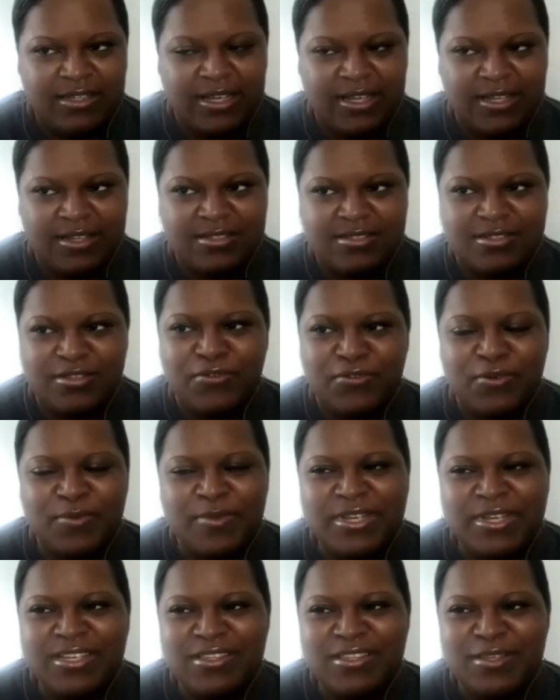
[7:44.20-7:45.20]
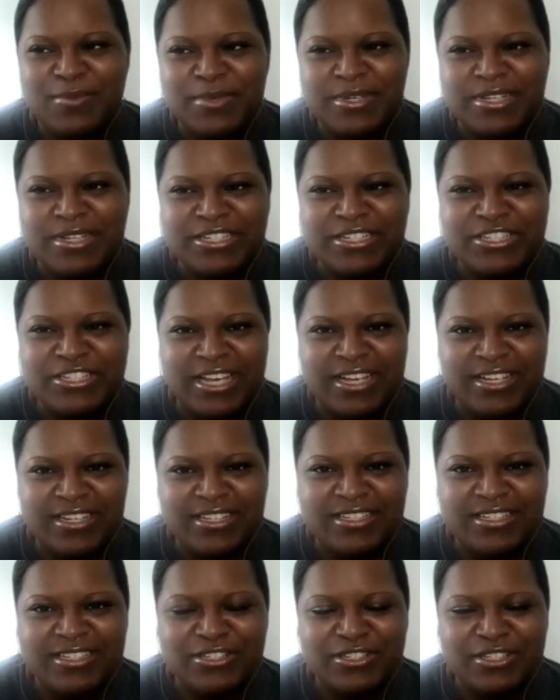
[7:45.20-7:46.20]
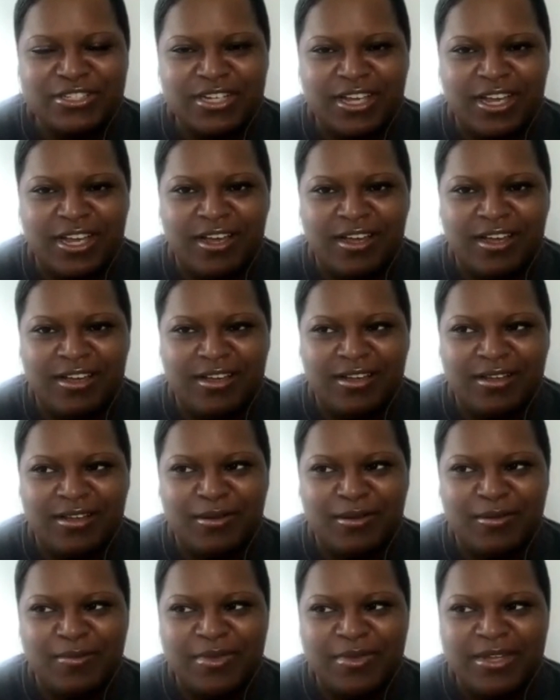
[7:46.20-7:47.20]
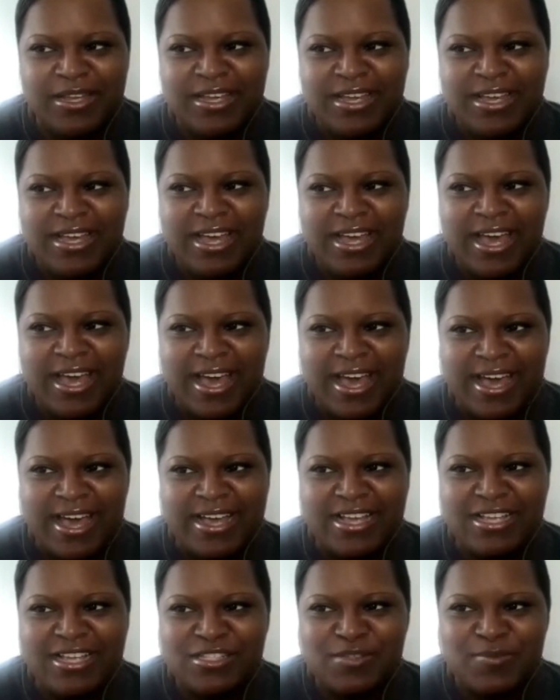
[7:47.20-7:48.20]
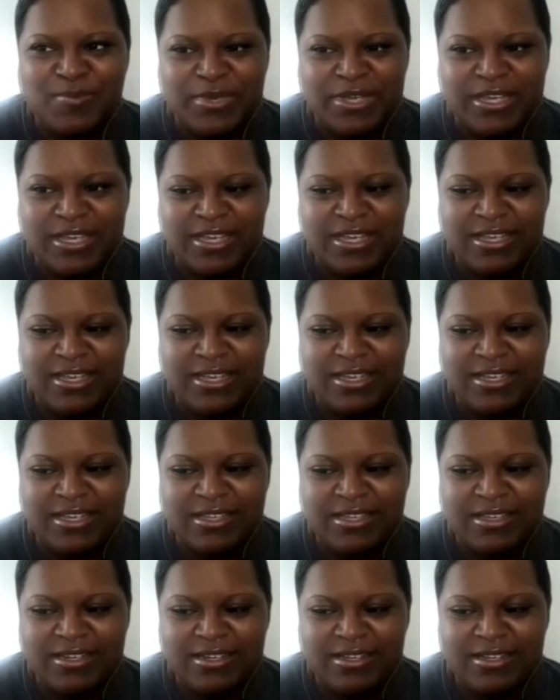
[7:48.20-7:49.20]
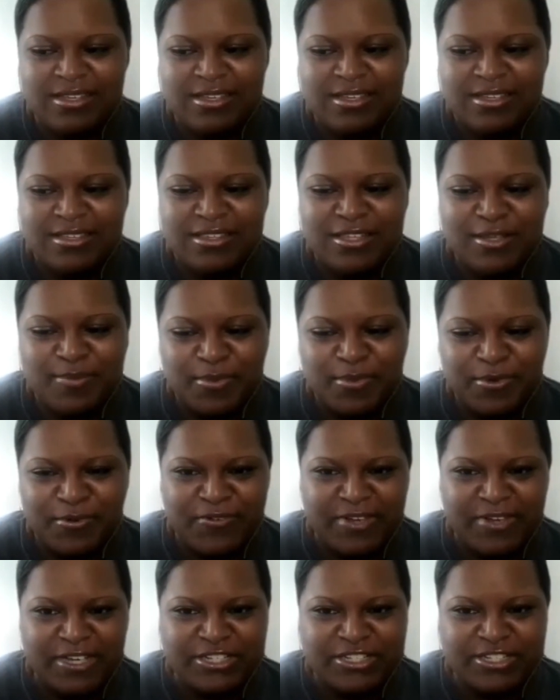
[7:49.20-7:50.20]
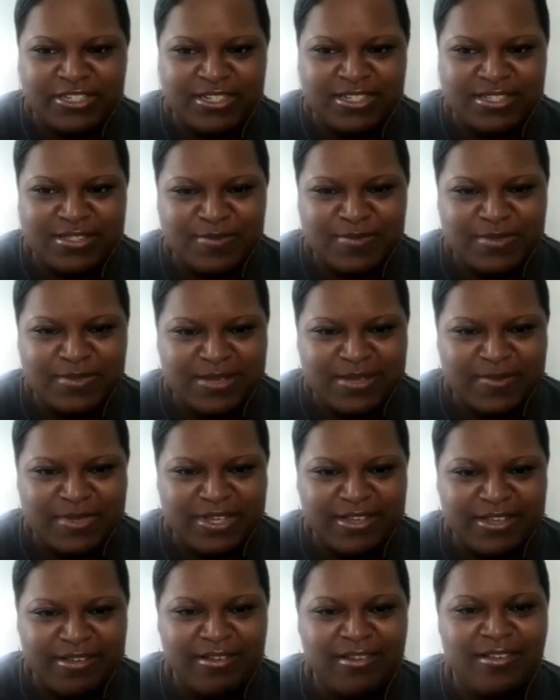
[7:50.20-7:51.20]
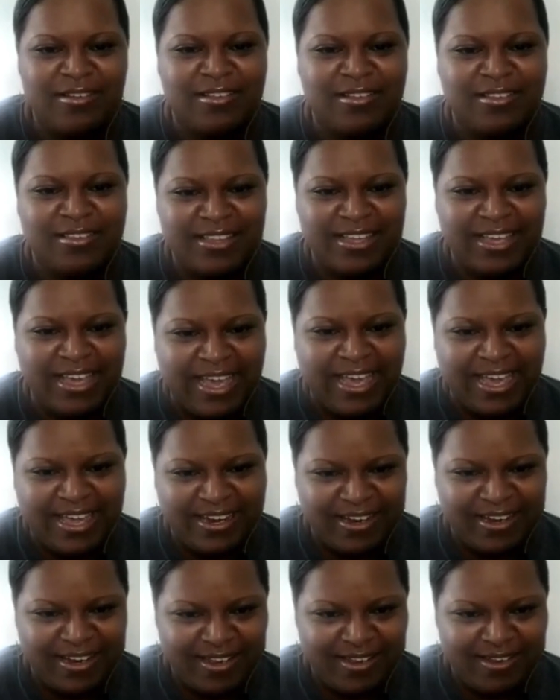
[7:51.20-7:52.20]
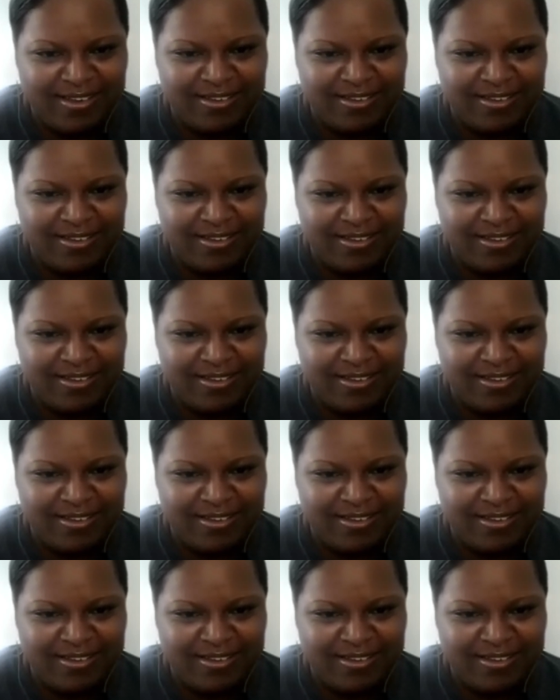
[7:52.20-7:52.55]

Yeah. So for me, the biggest challenge has been the perfectionism in me, the editing.